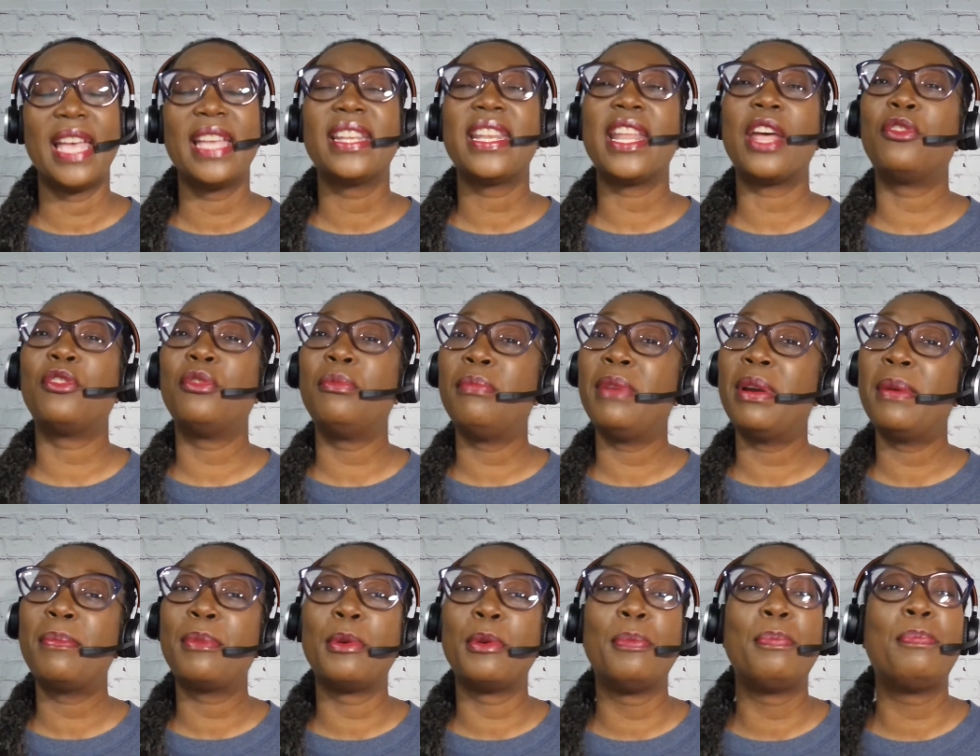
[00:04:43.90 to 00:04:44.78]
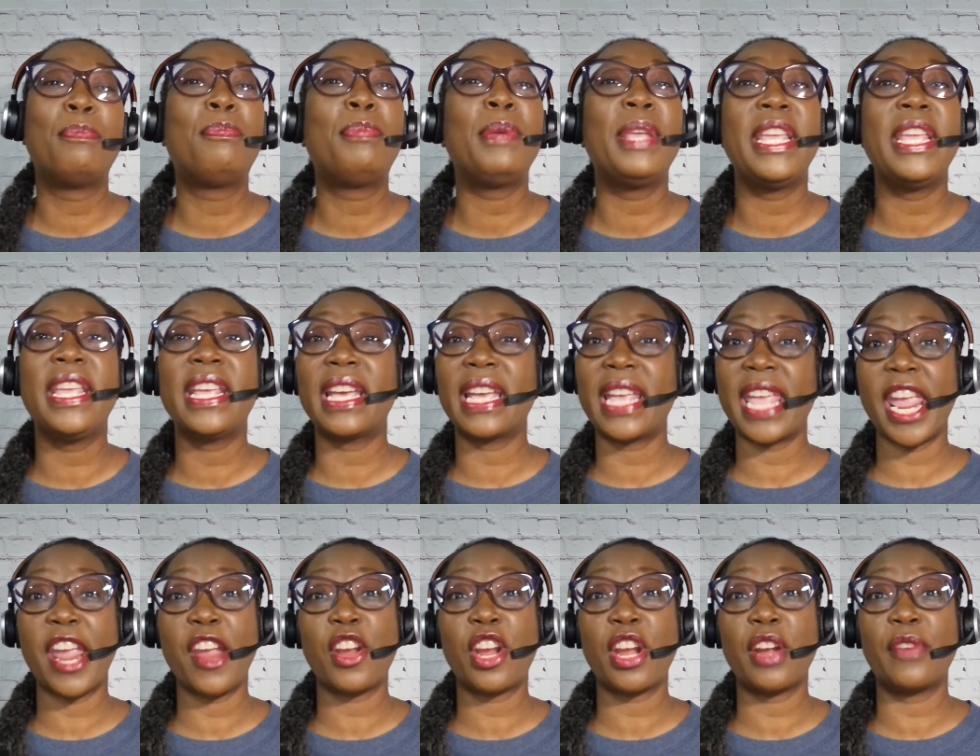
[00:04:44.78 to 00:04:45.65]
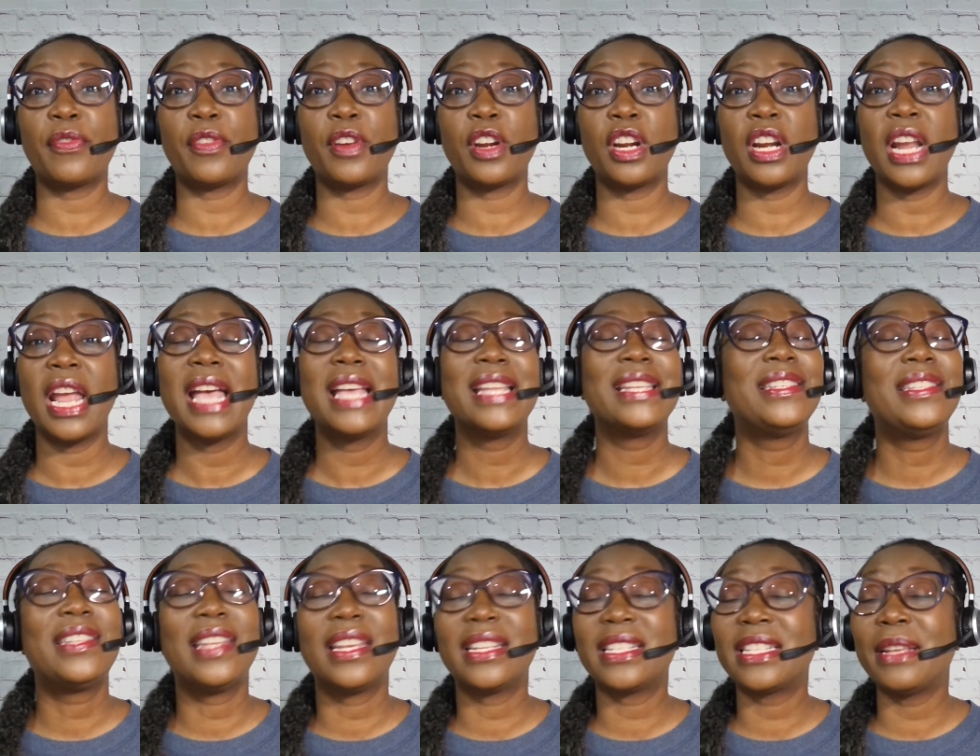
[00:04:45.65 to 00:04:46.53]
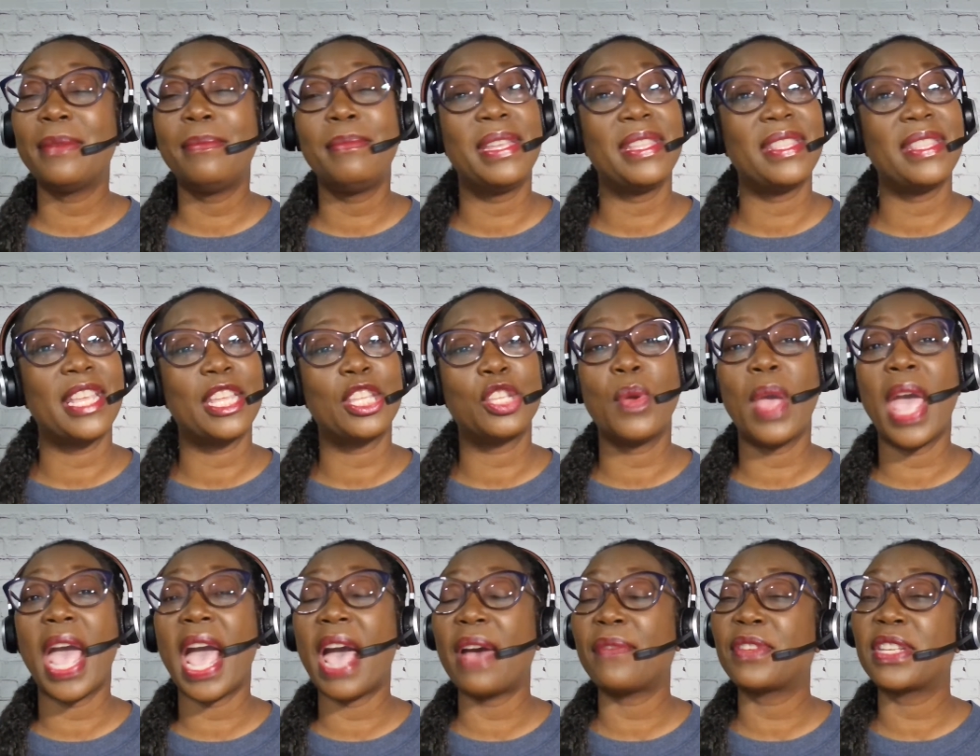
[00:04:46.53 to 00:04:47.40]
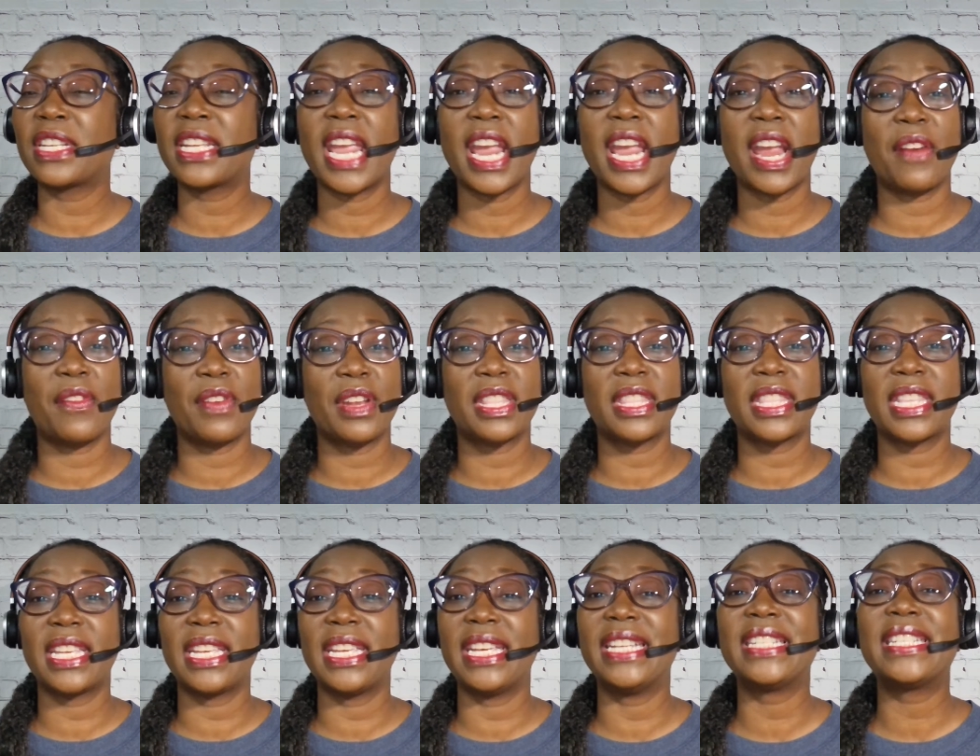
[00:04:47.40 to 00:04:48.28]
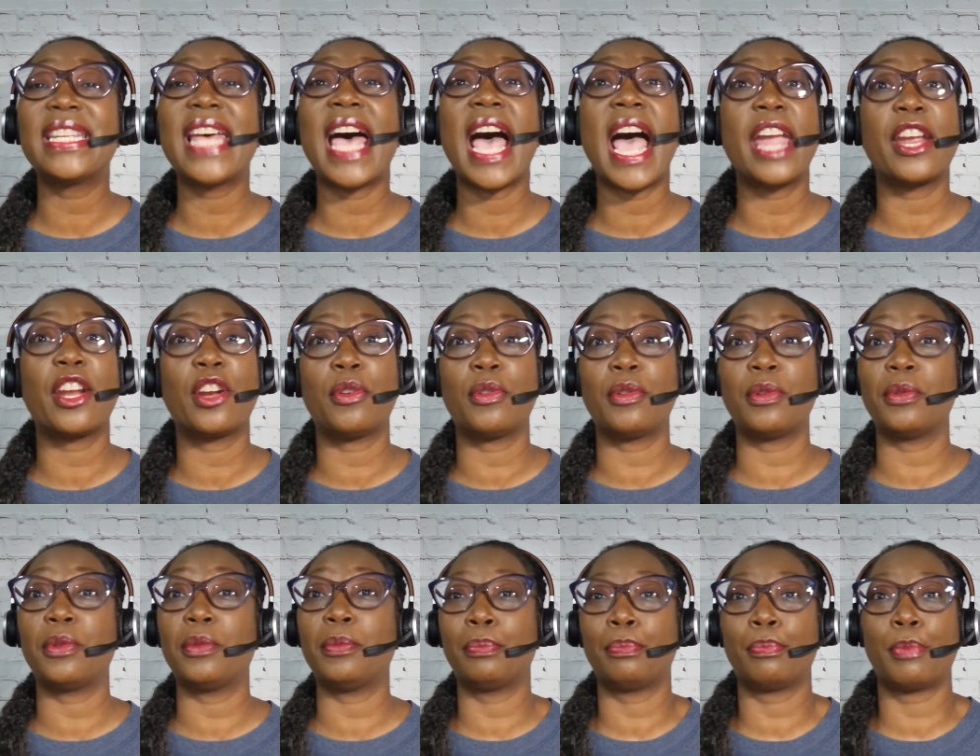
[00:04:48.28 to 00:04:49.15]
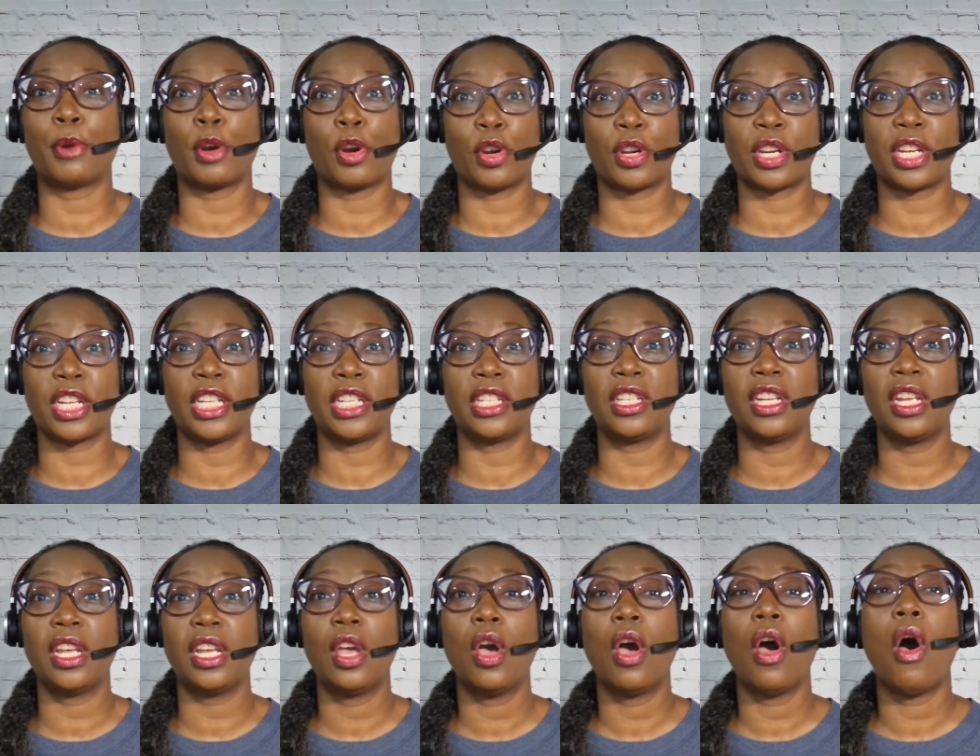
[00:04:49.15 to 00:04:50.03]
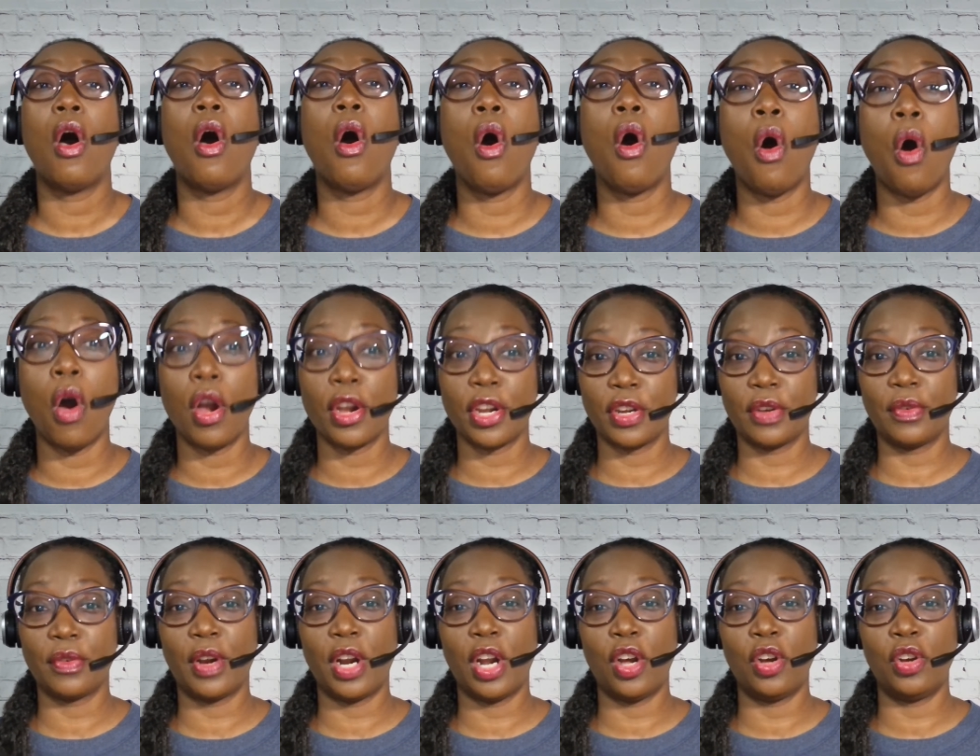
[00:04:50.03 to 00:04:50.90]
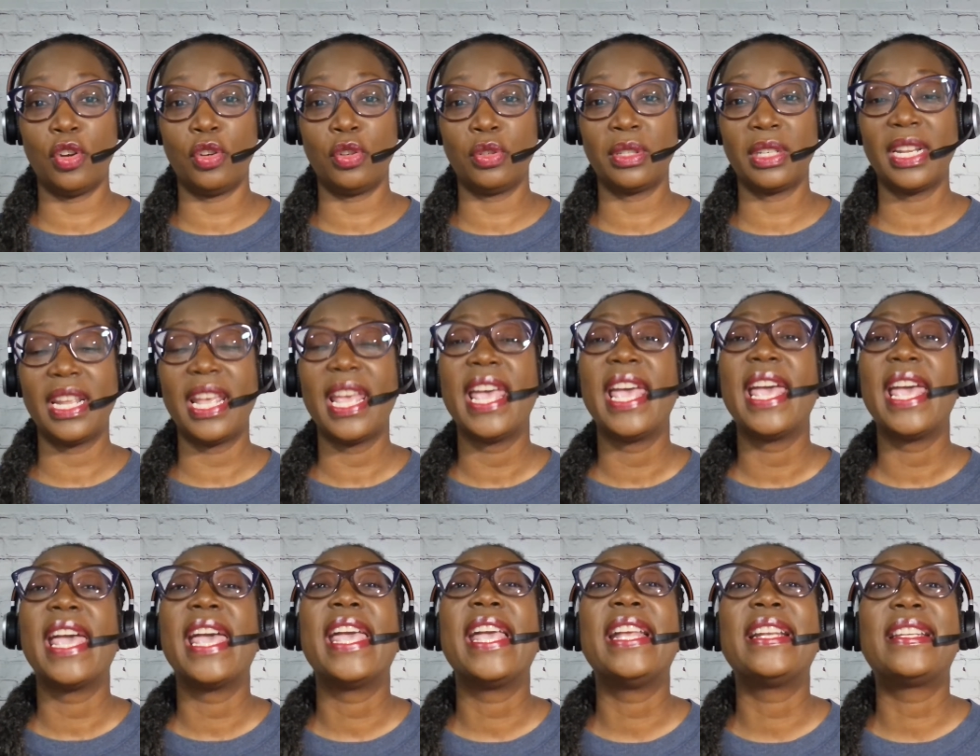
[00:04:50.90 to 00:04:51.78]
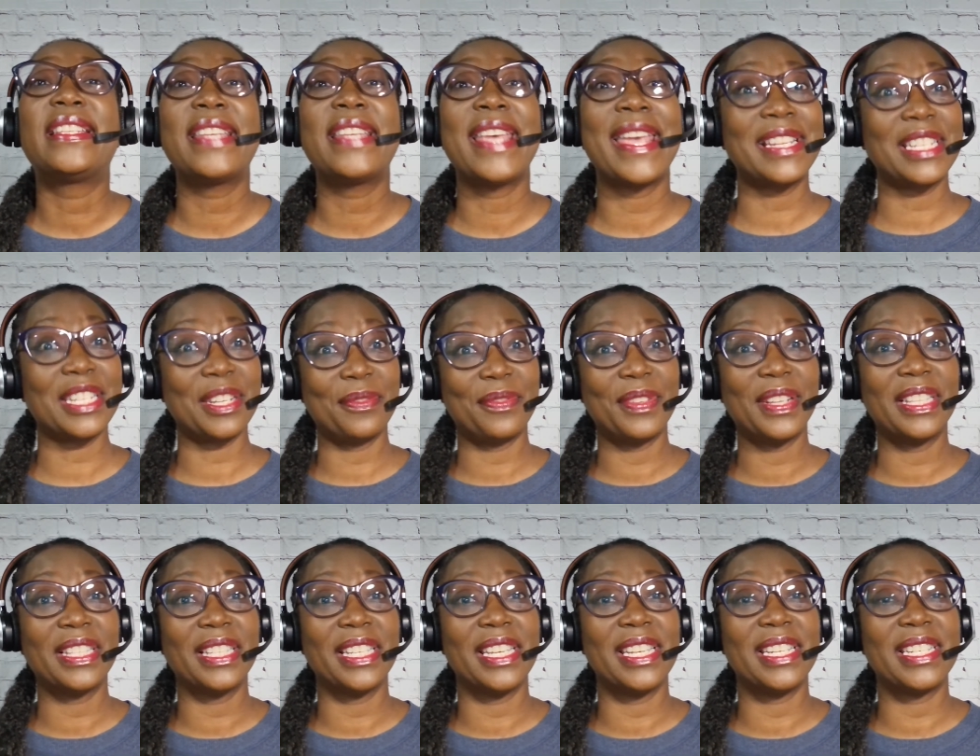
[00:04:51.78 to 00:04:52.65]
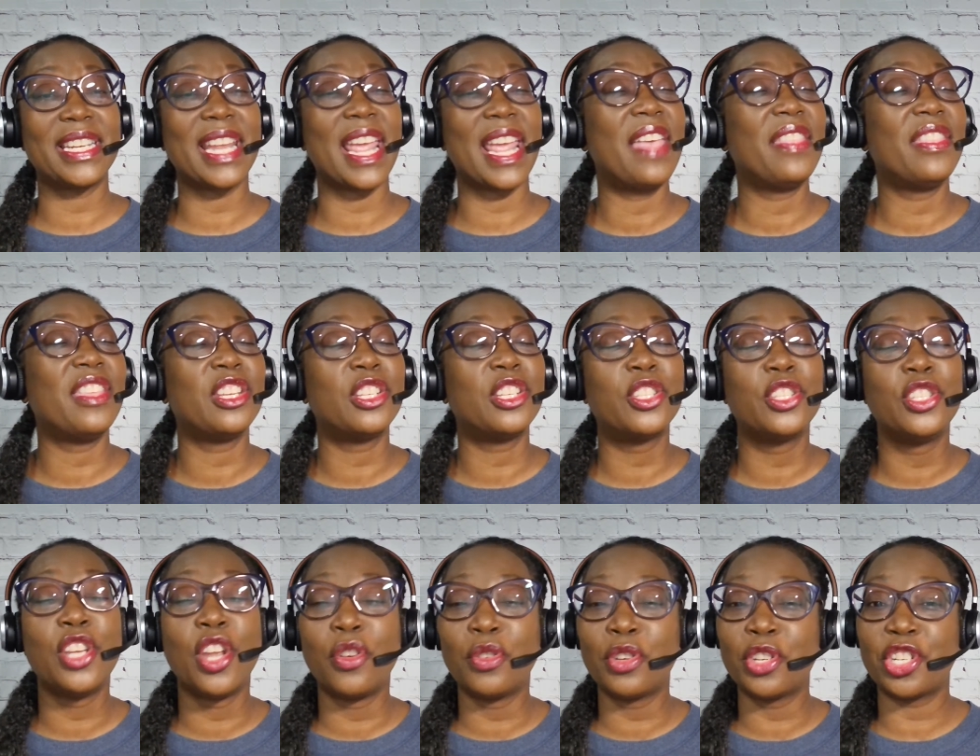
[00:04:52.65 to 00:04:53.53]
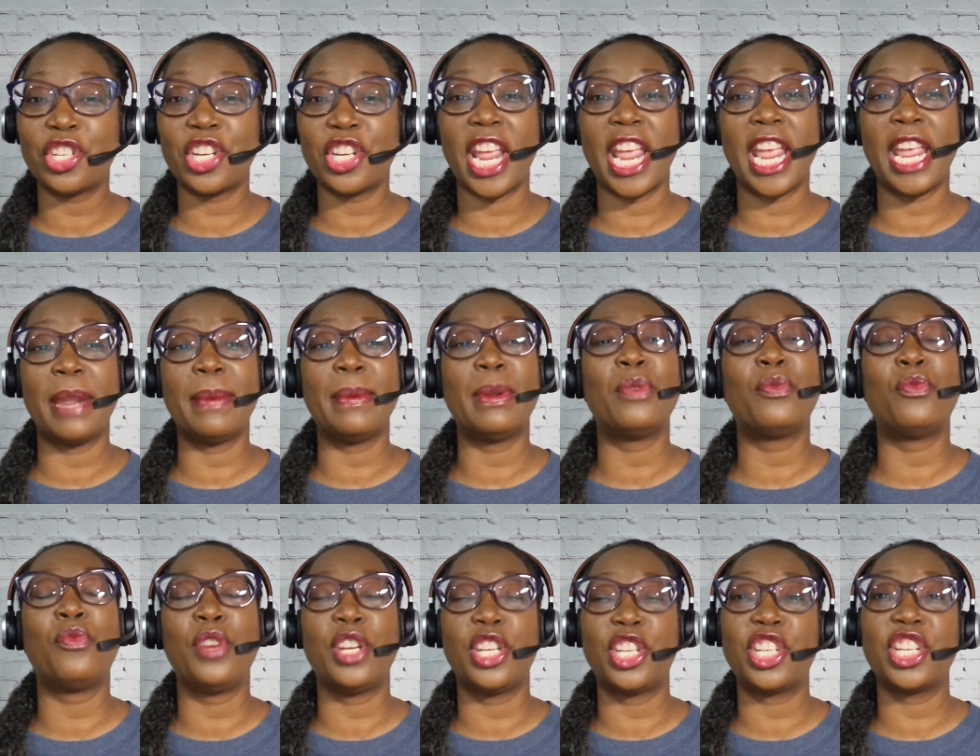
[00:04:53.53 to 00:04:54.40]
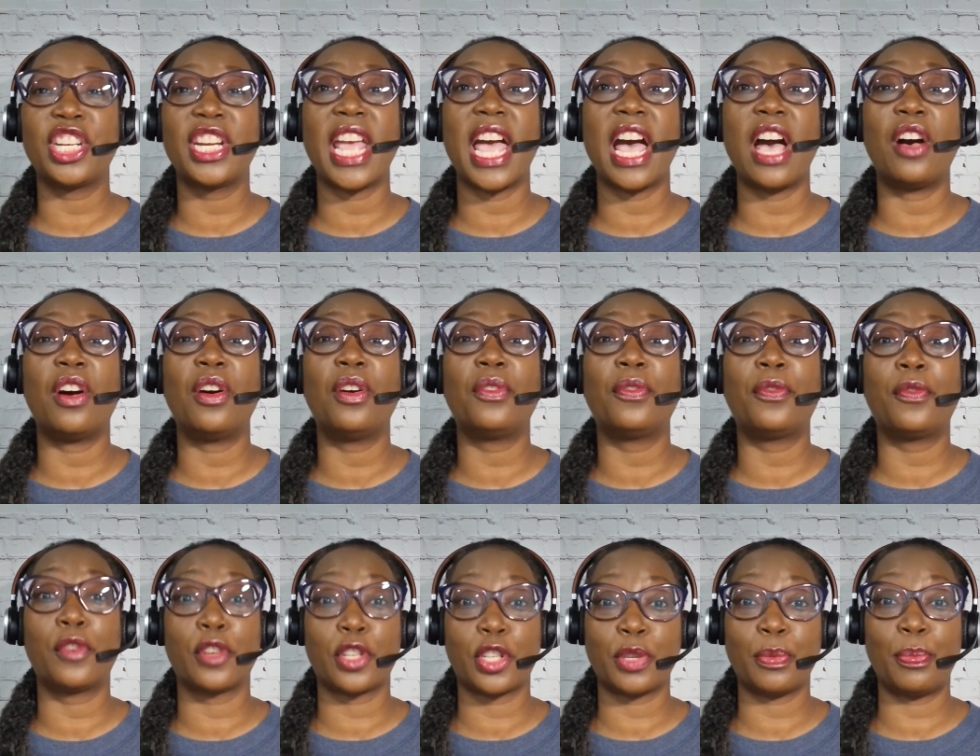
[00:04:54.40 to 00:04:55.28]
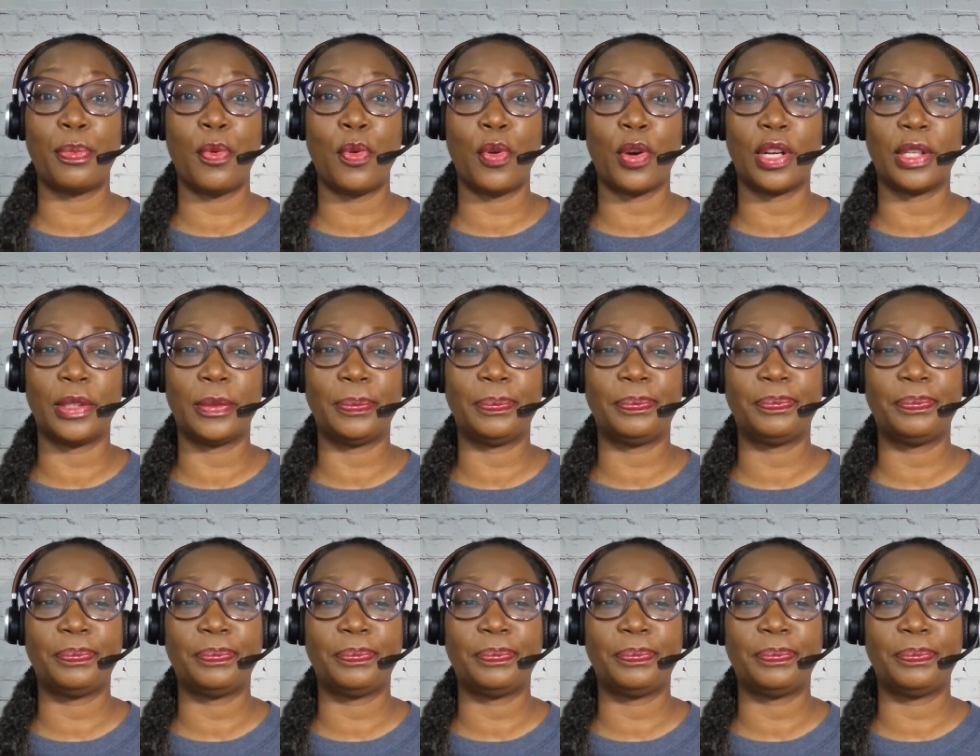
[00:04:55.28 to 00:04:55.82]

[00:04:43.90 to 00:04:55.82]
Now, remember, being a caregiver doesn't mean that you have to carry the entire burden on your own. It takes a village, and there's no shame in reaching out for support.